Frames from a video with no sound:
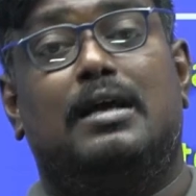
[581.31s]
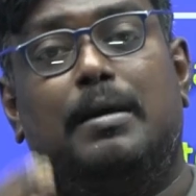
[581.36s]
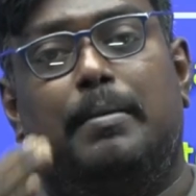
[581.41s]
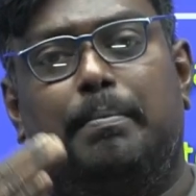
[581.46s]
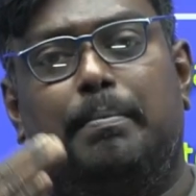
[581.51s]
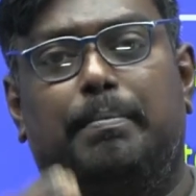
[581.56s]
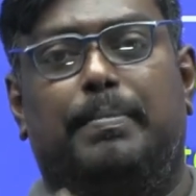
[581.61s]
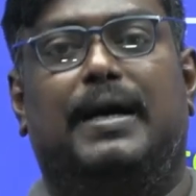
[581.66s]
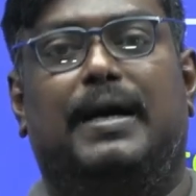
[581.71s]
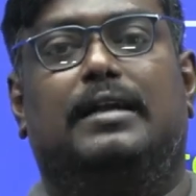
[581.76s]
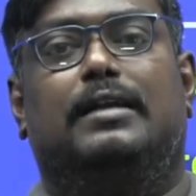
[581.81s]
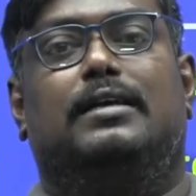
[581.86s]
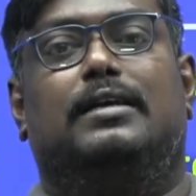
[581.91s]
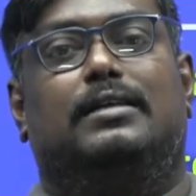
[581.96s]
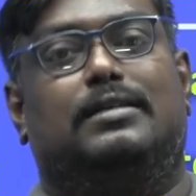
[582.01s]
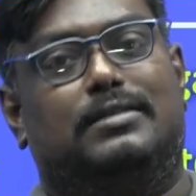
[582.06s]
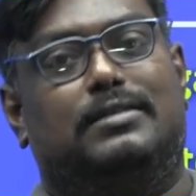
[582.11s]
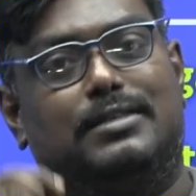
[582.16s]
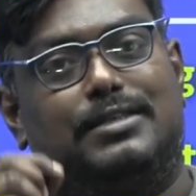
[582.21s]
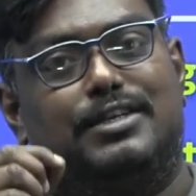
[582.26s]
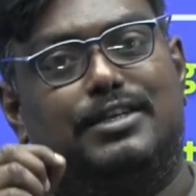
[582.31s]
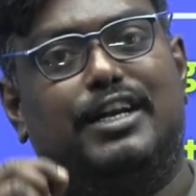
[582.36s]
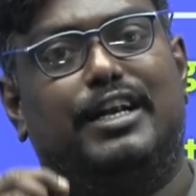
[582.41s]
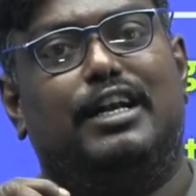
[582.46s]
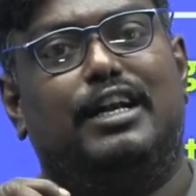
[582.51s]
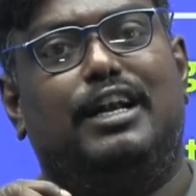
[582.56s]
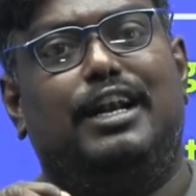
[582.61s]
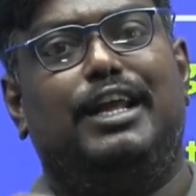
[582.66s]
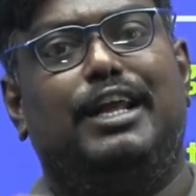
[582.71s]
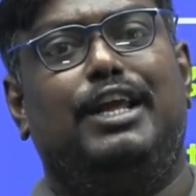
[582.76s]
But
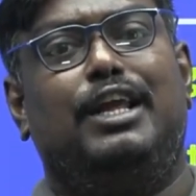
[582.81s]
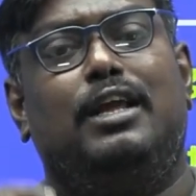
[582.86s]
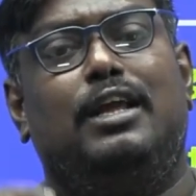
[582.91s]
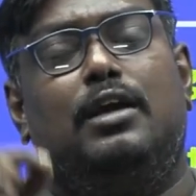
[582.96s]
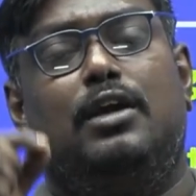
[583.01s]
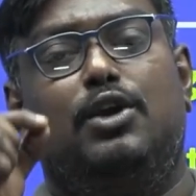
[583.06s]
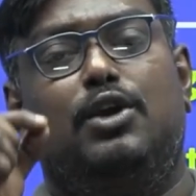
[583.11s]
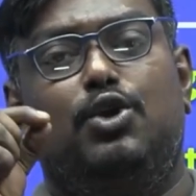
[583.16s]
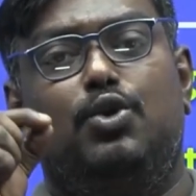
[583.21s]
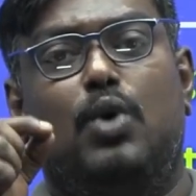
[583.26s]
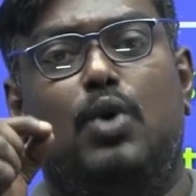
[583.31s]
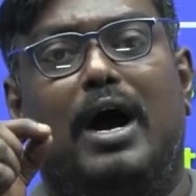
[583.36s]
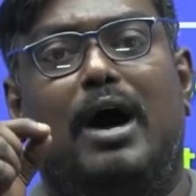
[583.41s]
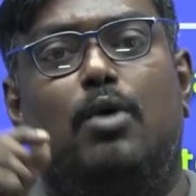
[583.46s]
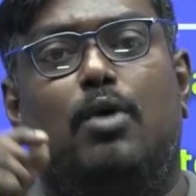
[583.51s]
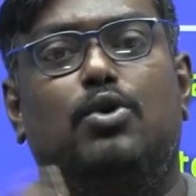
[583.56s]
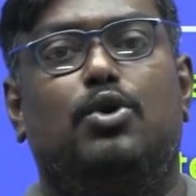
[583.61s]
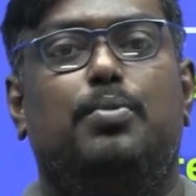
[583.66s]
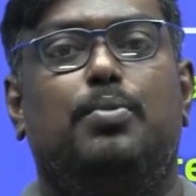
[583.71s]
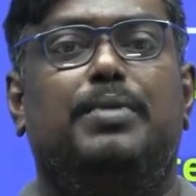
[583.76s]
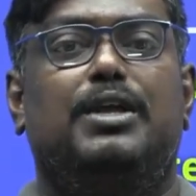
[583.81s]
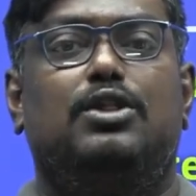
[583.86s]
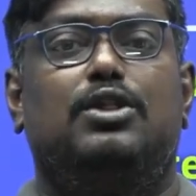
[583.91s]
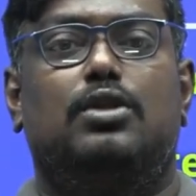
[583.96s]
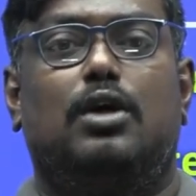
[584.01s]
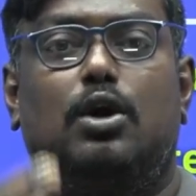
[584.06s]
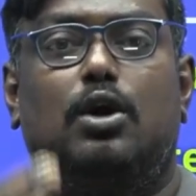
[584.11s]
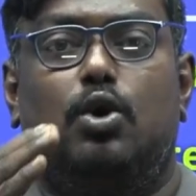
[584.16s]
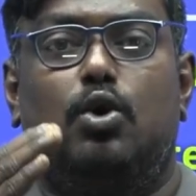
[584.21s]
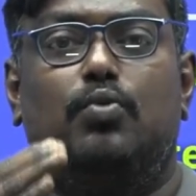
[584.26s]
strictly, you have to be
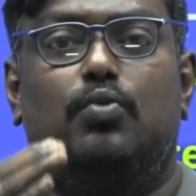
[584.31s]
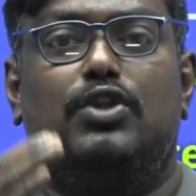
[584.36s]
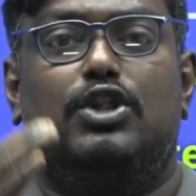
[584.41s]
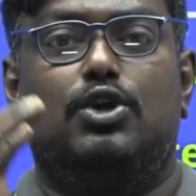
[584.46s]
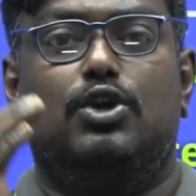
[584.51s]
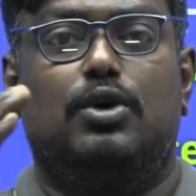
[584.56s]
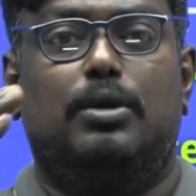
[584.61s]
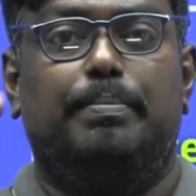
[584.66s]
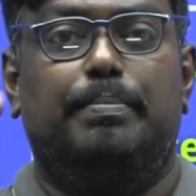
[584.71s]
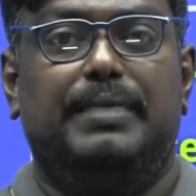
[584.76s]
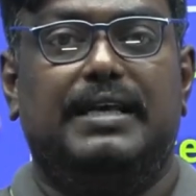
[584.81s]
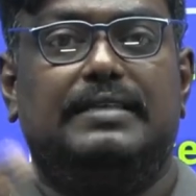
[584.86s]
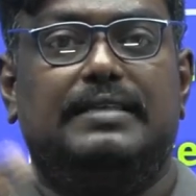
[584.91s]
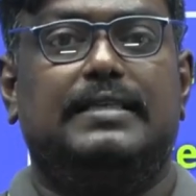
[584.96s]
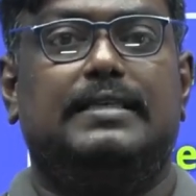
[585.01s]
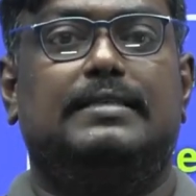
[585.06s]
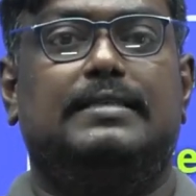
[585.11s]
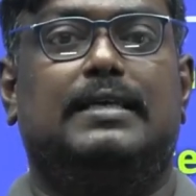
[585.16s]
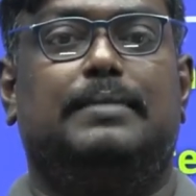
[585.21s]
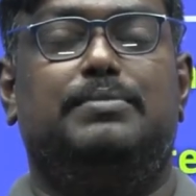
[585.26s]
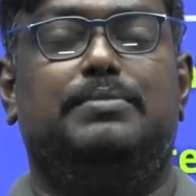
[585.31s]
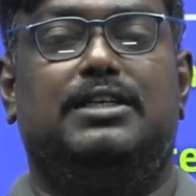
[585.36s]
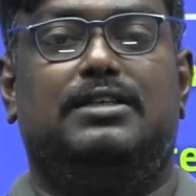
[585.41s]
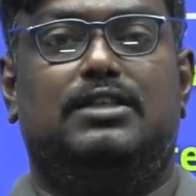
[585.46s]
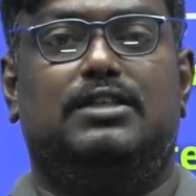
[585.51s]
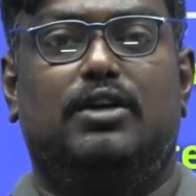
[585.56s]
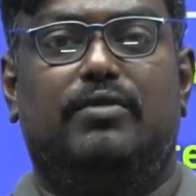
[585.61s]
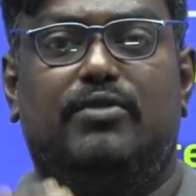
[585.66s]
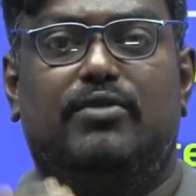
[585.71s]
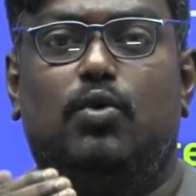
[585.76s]
thorough with your basic subjects.
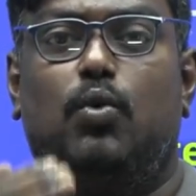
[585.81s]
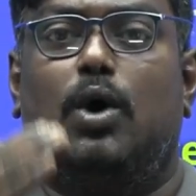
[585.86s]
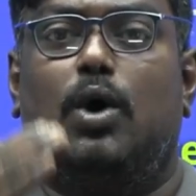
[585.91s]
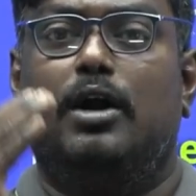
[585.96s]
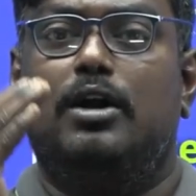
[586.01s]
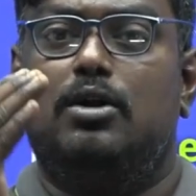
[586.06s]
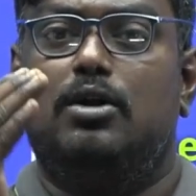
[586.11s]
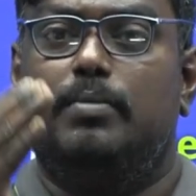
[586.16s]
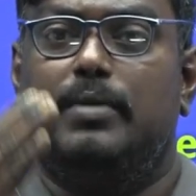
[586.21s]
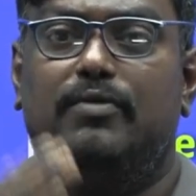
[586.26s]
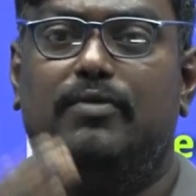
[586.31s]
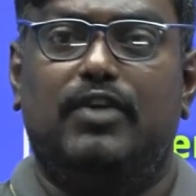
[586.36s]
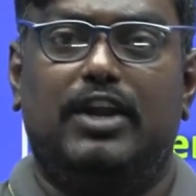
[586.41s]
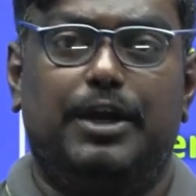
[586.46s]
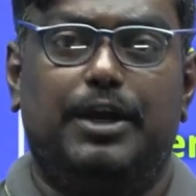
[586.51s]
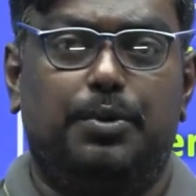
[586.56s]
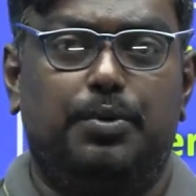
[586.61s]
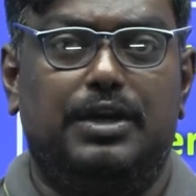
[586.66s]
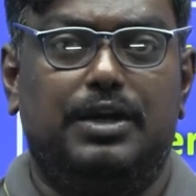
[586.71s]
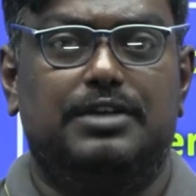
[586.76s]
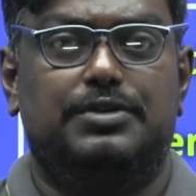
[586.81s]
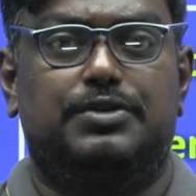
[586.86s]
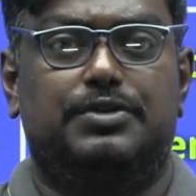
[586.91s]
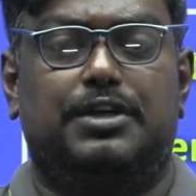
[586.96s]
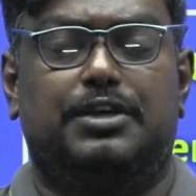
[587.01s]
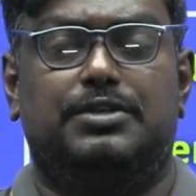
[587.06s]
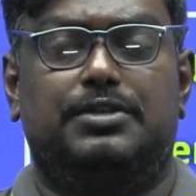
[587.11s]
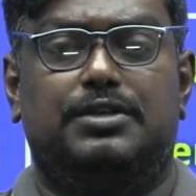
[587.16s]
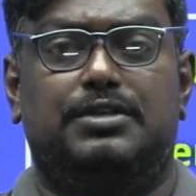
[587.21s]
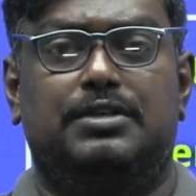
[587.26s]
If you want to be very good in
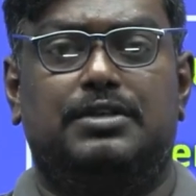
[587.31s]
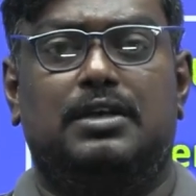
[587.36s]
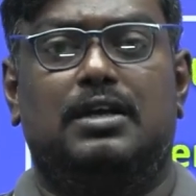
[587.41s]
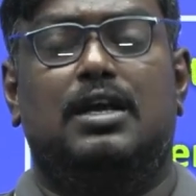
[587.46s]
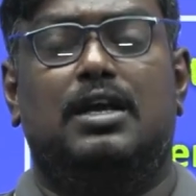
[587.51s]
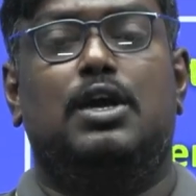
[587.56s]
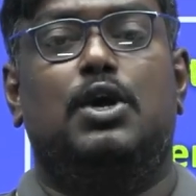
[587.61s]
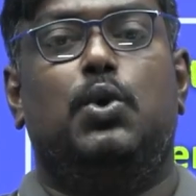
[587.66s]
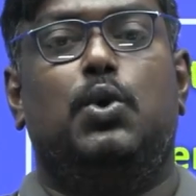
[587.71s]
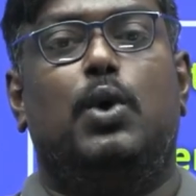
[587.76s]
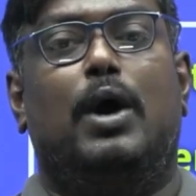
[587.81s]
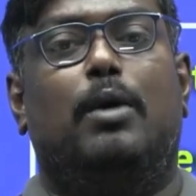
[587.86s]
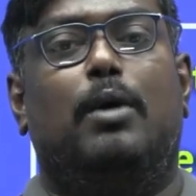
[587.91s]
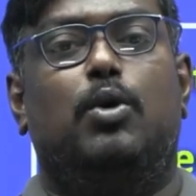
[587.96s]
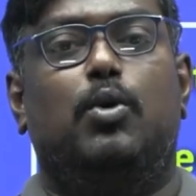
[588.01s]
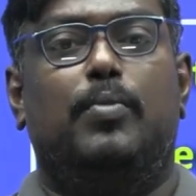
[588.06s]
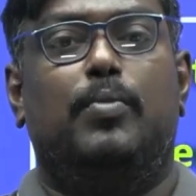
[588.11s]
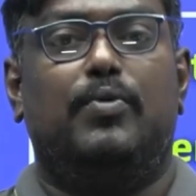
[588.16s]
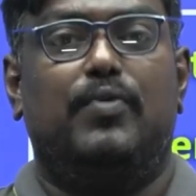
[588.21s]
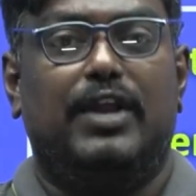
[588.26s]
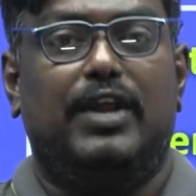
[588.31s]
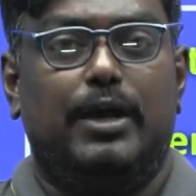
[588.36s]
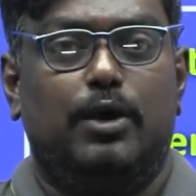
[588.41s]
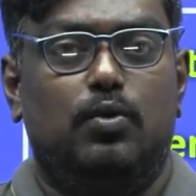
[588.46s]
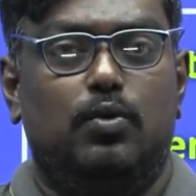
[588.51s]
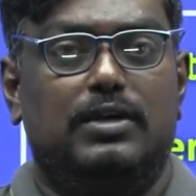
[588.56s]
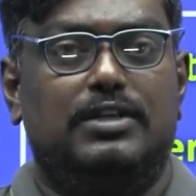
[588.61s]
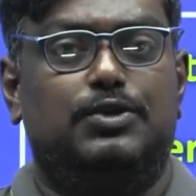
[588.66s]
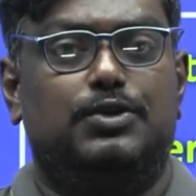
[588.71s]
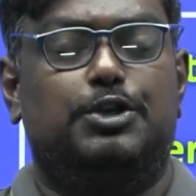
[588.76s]
structures, you have to be very good
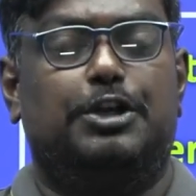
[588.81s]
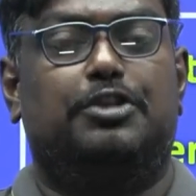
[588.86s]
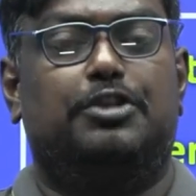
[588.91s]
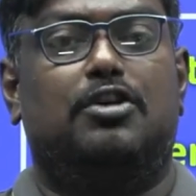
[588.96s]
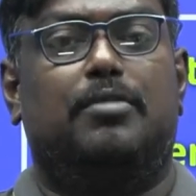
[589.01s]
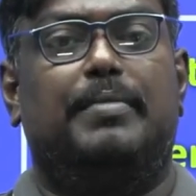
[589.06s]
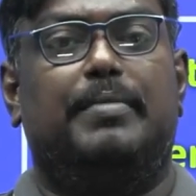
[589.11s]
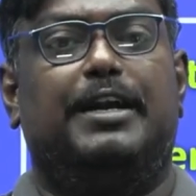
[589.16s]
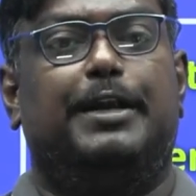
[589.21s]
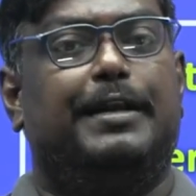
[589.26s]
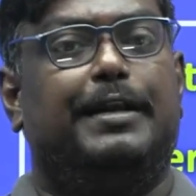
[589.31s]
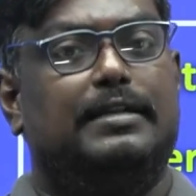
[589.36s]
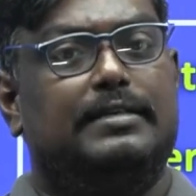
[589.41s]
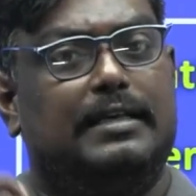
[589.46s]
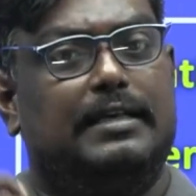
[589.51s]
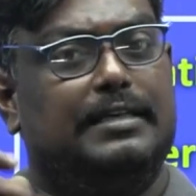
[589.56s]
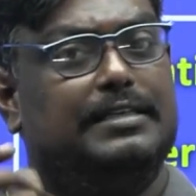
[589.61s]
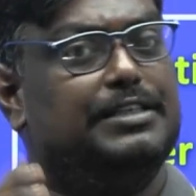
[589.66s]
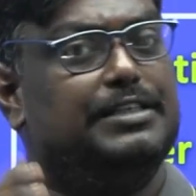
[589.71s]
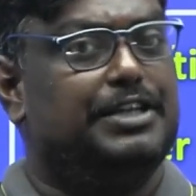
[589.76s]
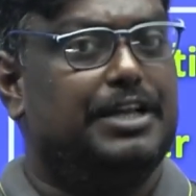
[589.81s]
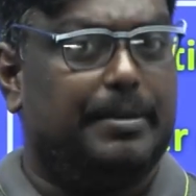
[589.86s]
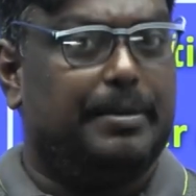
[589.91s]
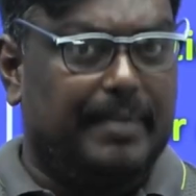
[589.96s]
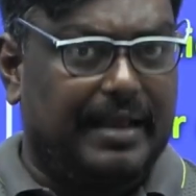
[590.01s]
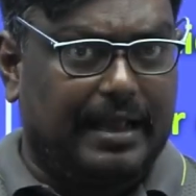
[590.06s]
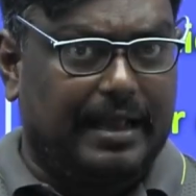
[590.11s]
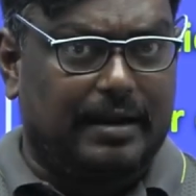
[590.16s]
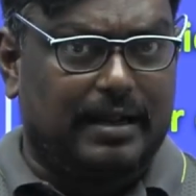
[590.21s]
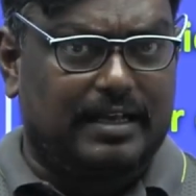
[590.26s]
in strength of materials and engineering
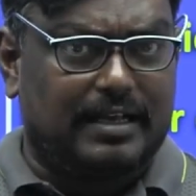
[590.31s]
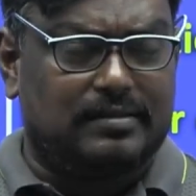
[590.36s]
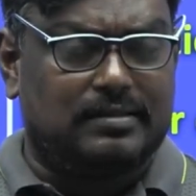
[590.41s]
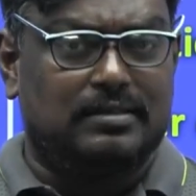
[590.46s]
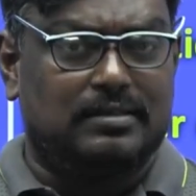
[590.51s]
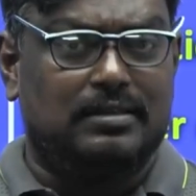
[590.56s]
mechanics.